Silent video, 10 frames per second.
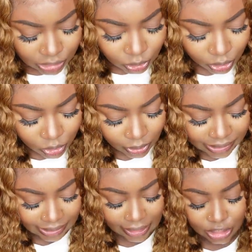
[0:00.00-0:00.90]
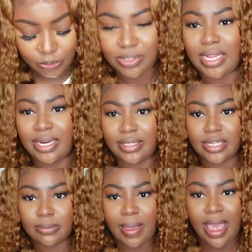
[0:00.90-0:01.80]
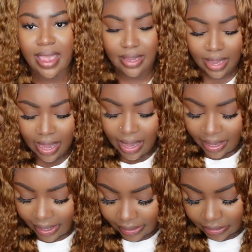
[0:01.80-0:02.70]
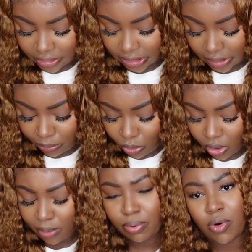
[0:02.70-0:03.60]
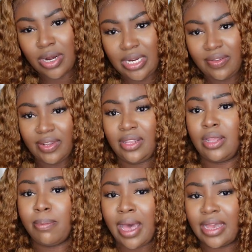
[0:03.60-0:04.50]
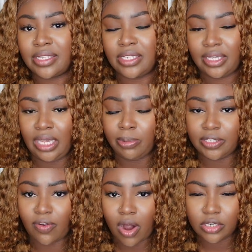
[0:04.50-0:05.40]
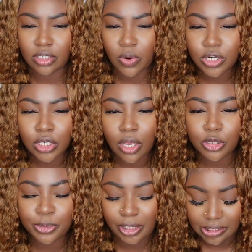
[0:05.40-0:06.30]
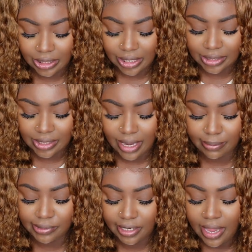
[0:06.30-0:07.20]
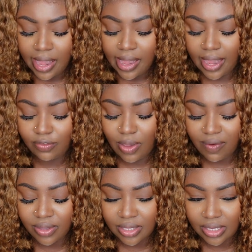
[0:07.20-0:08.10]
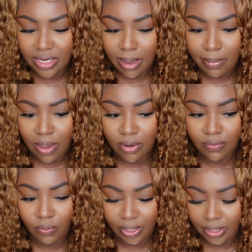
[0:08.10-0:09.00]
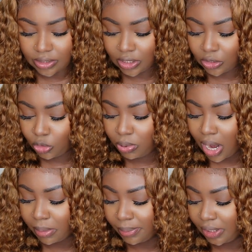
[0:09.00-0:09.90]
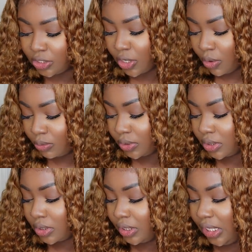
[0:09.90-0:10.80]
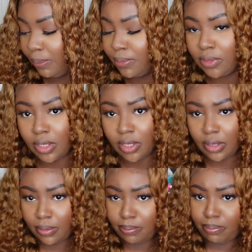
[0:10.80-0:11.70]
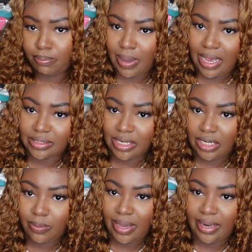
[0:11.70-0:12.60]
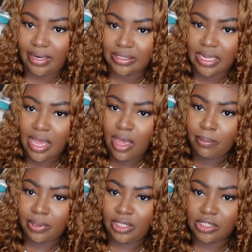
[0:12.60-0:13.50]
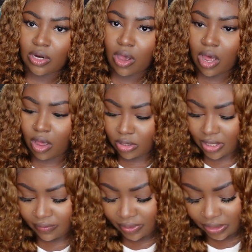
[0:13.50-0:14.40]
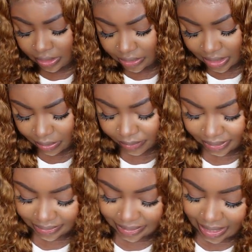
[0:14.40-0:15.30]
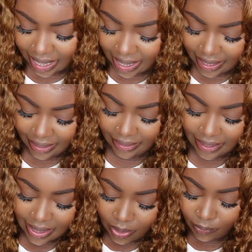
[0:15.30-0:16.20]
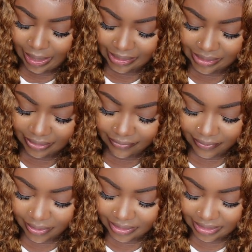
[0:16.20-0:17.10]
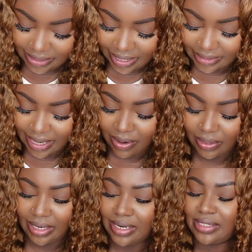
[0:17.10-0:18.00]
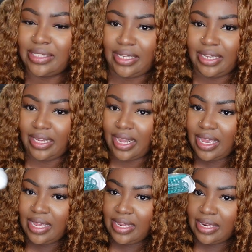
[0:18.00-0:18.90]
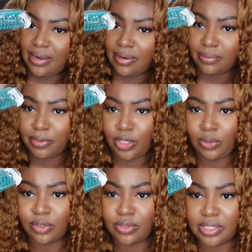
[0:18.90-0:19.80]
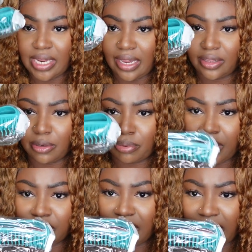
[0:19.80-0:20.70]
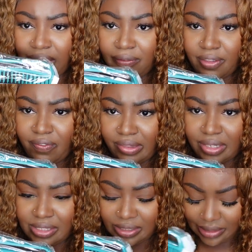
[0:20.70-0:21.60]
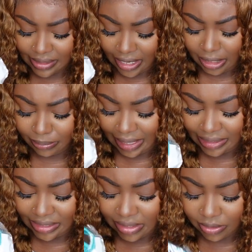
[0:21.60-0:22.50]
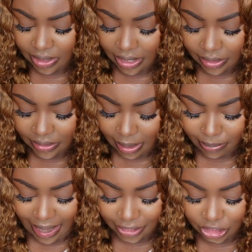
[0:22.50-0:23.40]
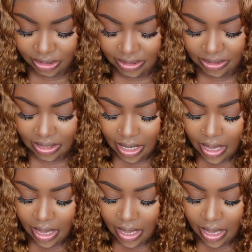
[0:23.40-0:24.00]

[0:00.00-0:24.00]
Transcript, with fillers: a turquoise, I guess you would say, dust bag. And this is more important even than the box to keep as far as storage goes, because a lot of times if you have a good amount of wigs, then you probably don't keep the box anyways. But these are all of the goodies that were inside. What I see first that stands out is the cute little detangling brush, and I love the fact that it's the same like teal color that matches